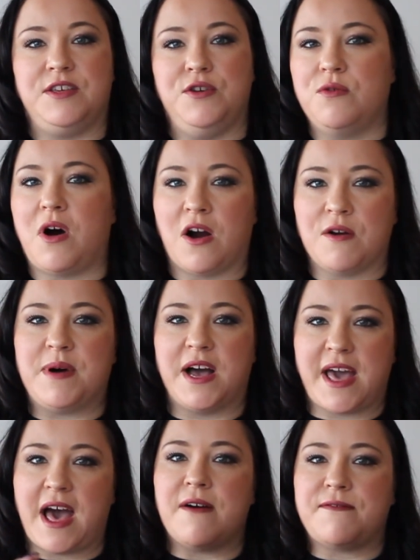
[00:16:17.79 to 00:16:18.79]
You are my
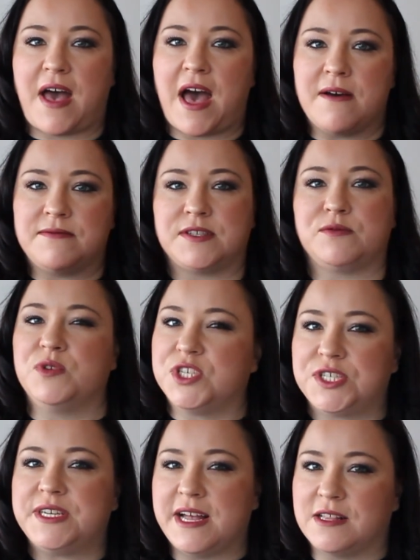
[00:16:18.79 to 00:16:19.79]
FFs, which
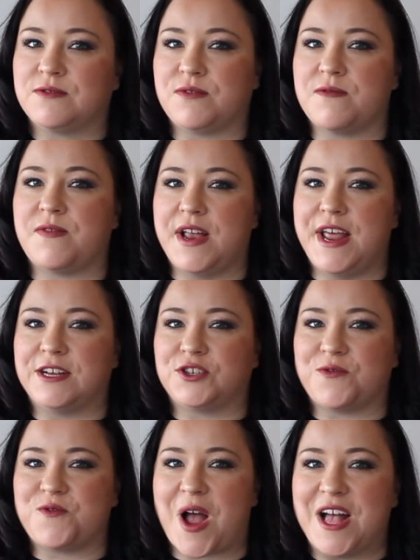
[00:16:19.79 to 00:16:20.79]
stands for
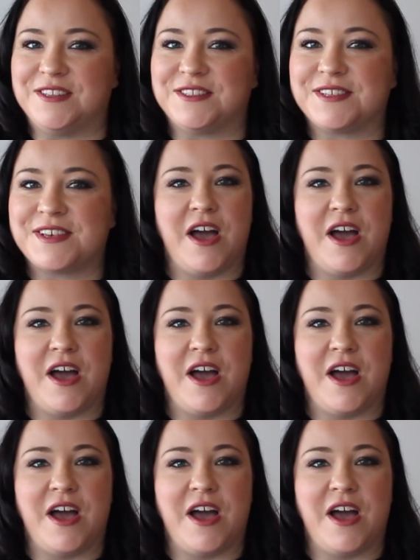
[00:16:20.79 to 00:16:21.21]
financial friends.